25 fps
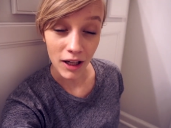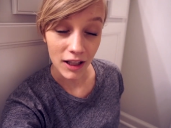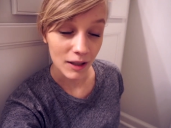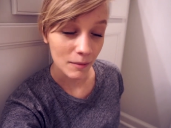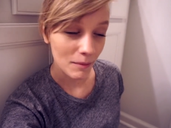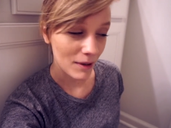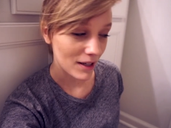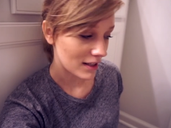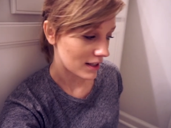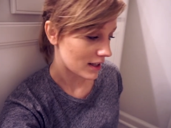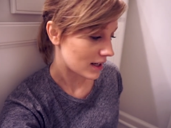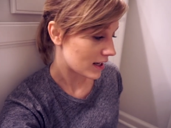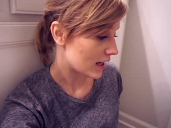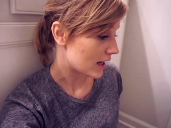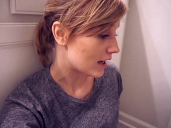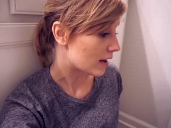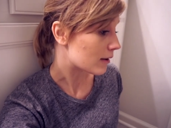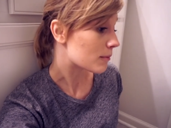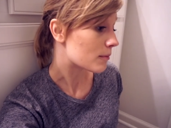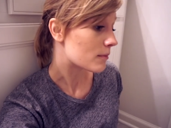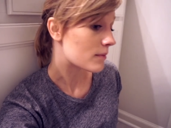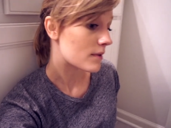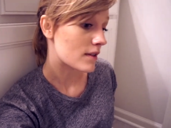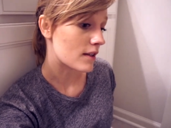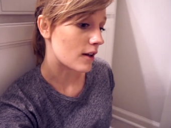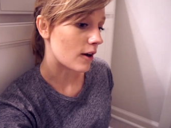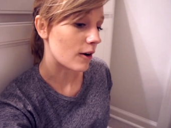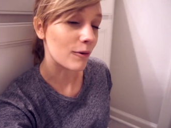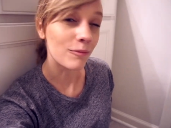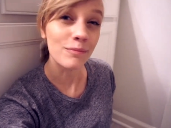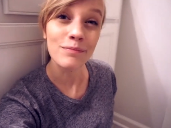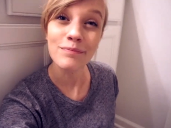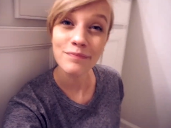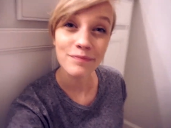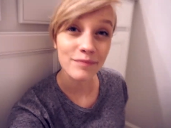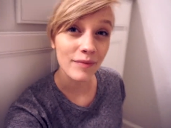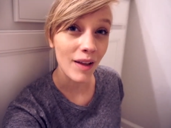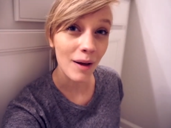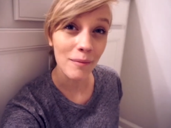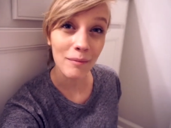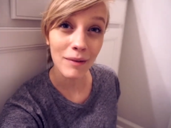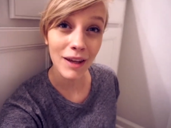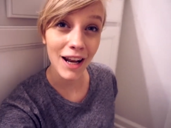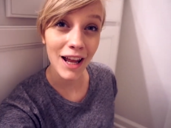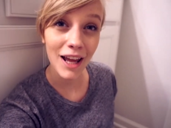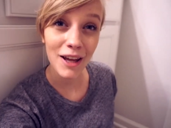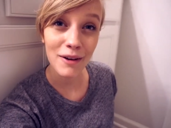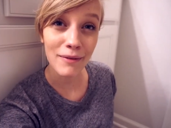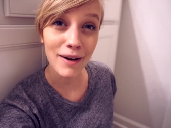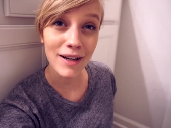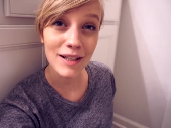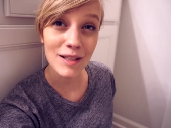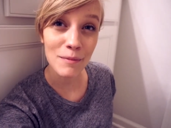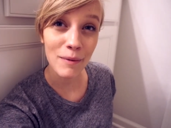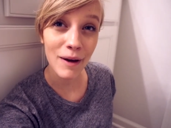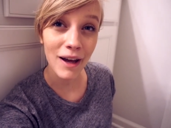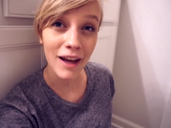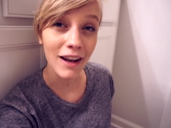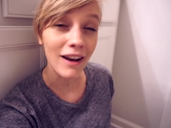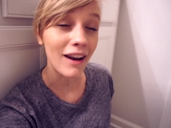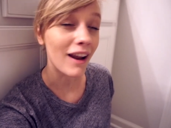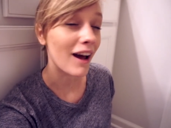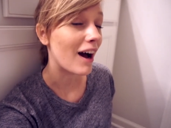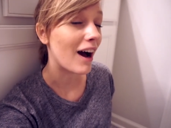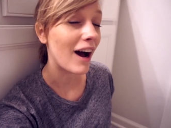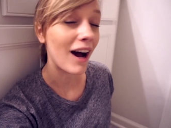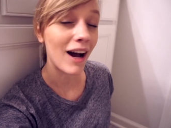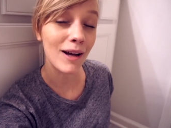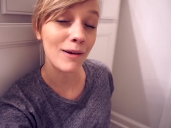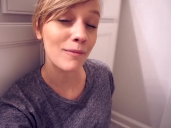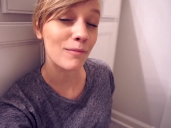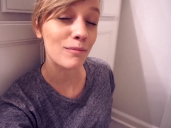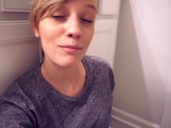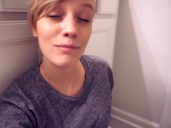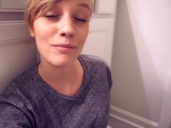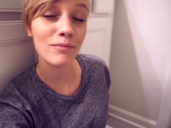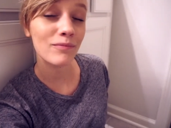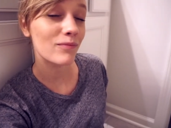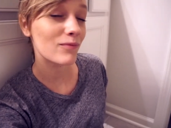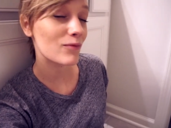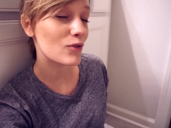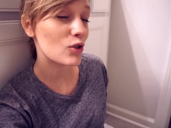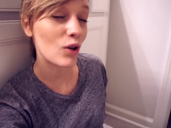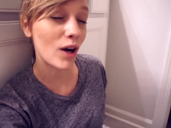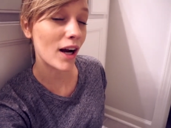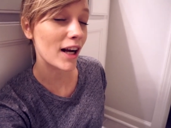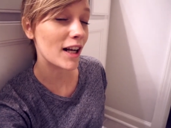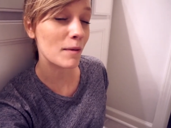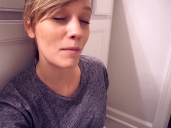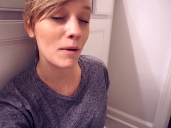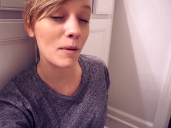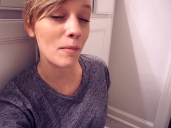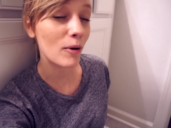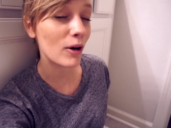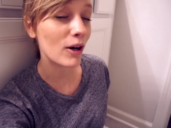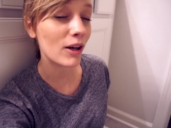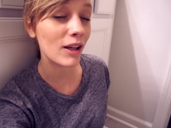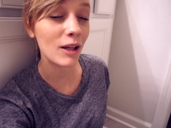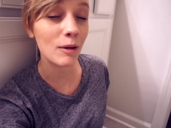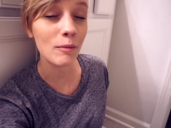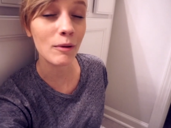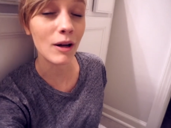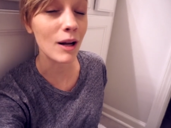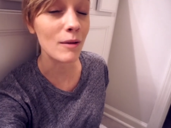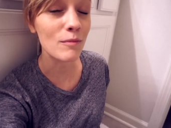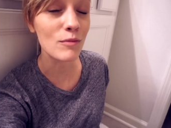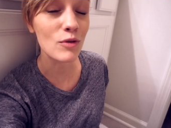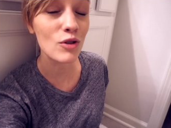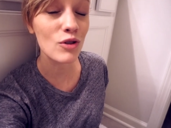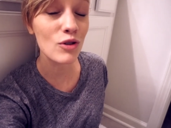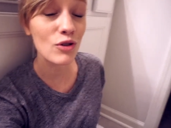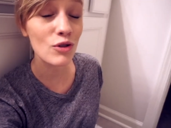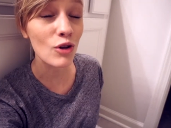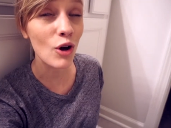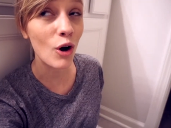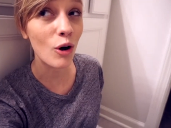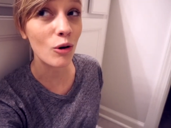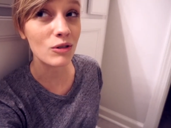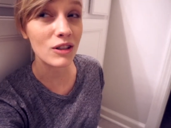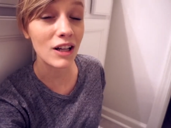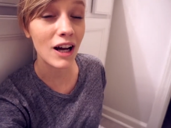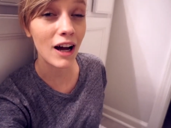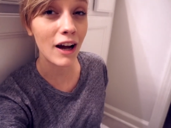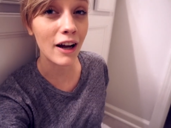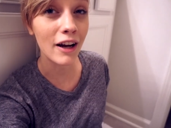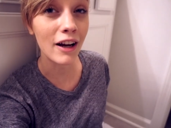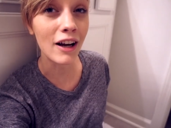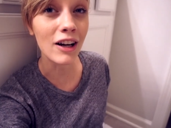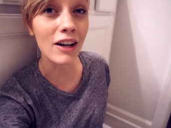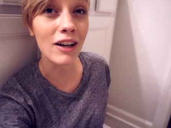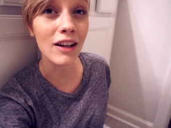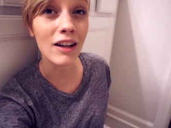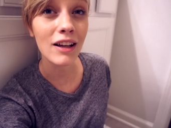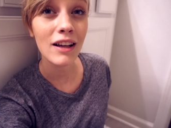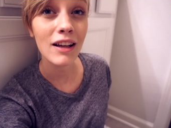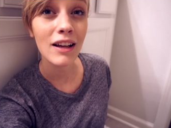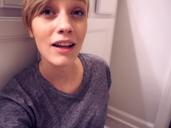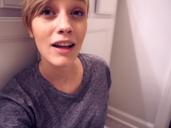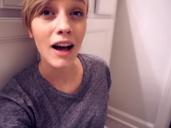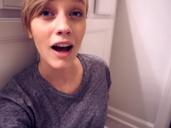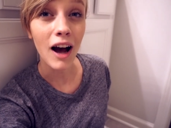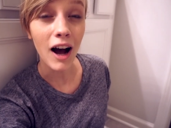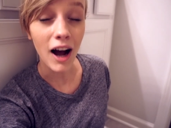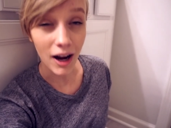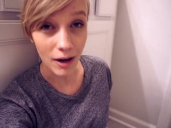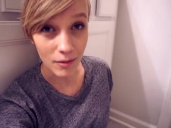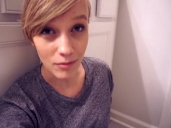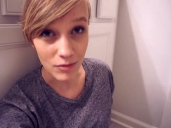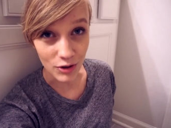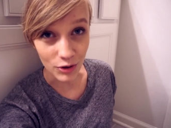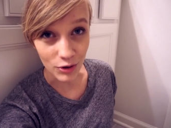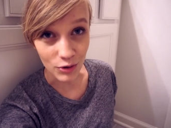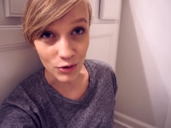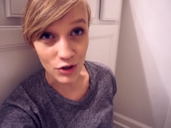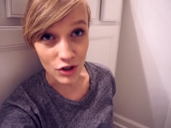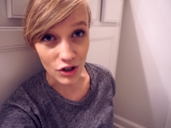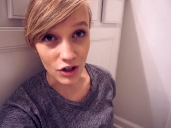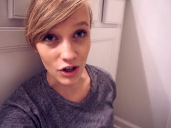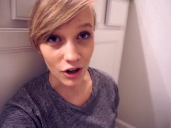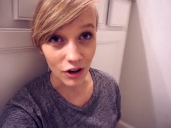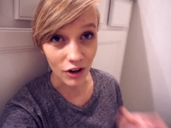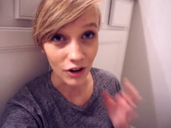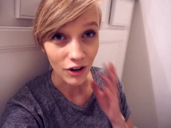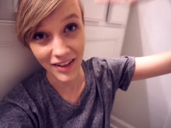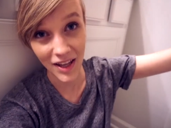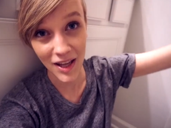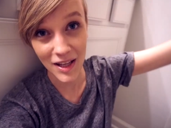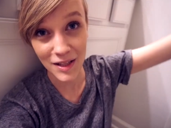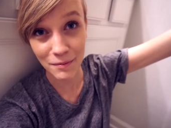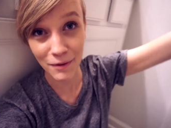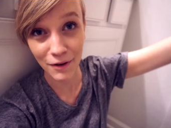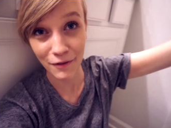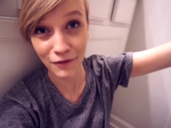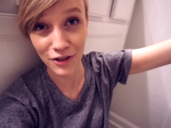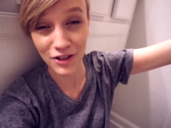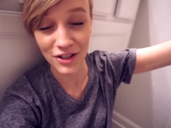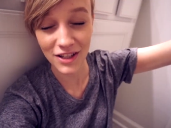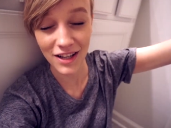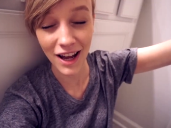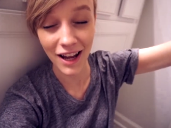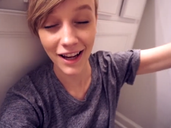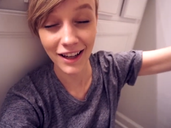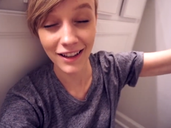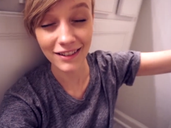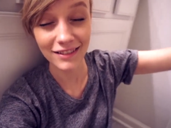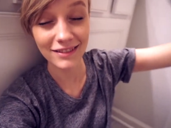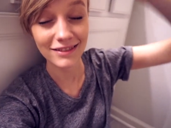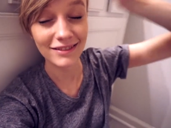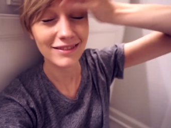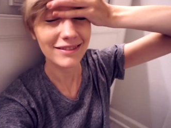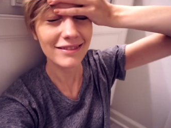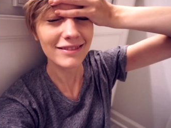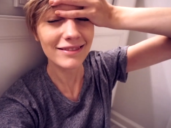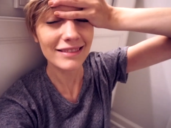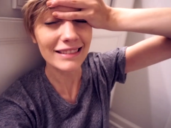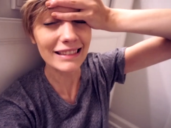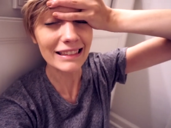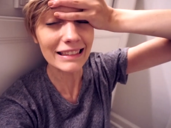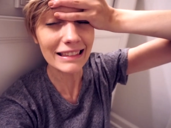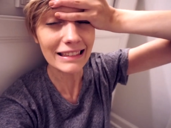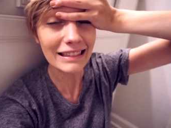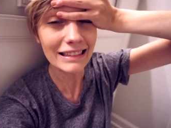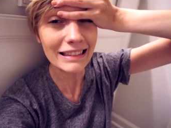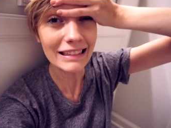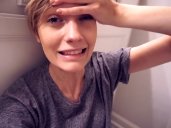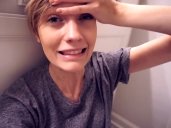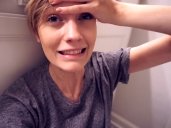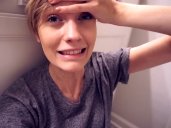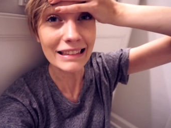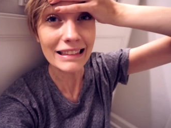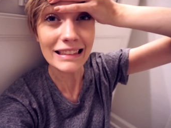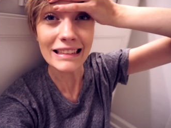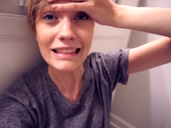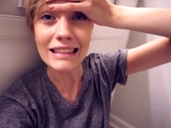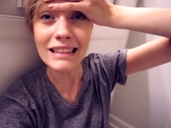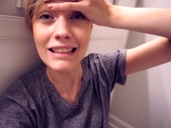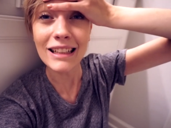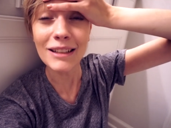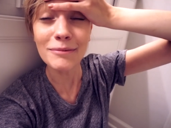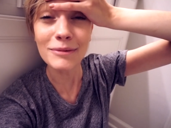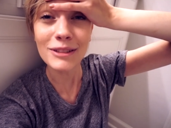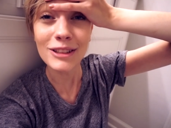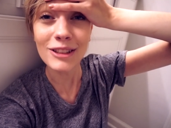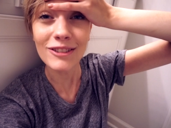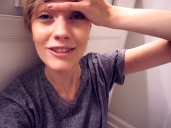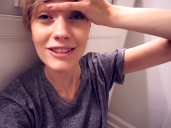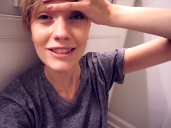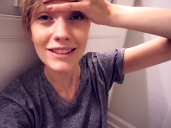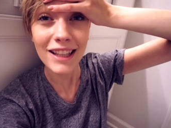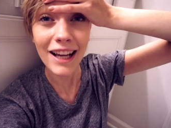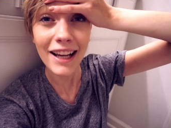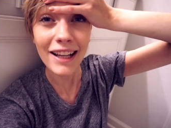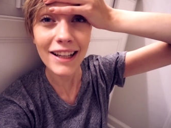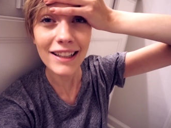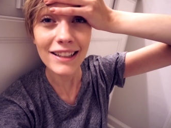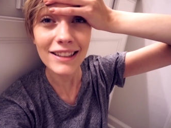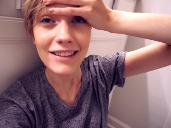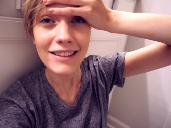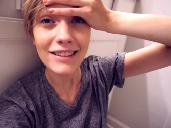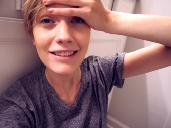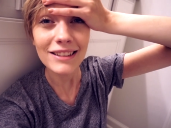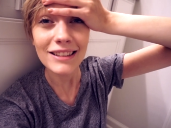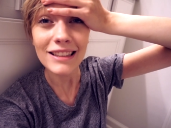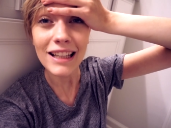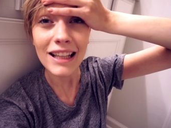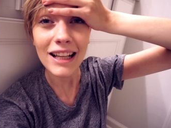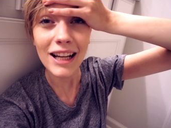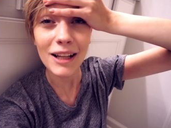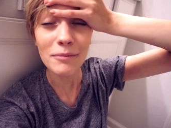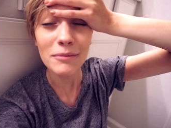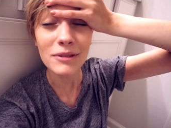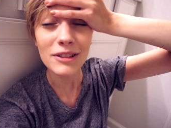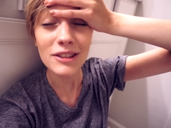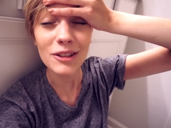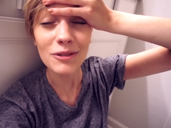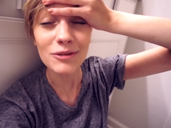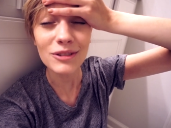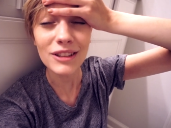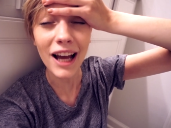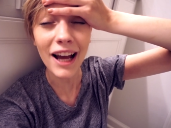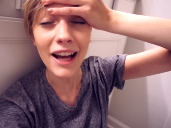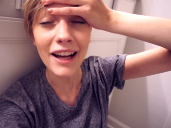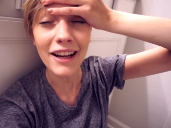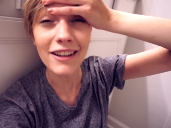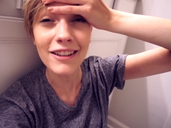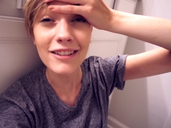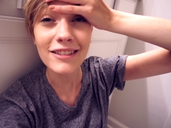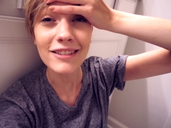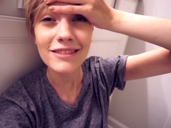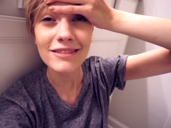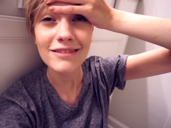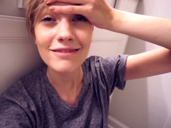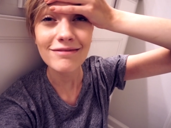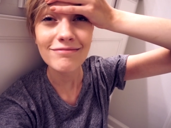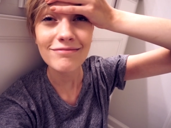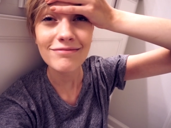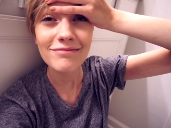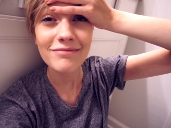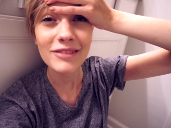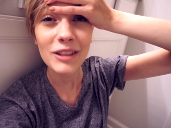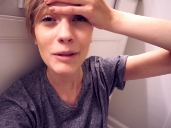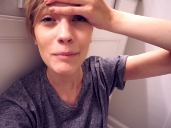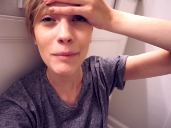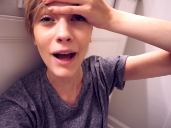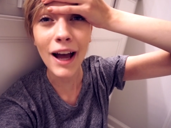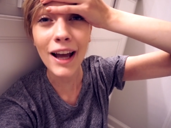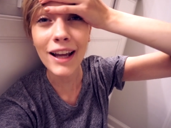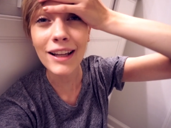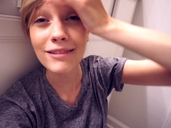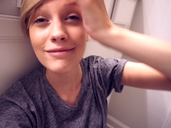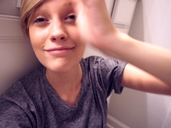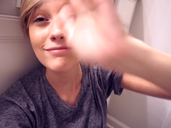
not the best idea, so I'm gonna head right to bed. I'm trying to be perky, but I'm so tired. I'm delusional. It's my first night. Ugh, I'm so excited, and I'm so tired. Goodbye.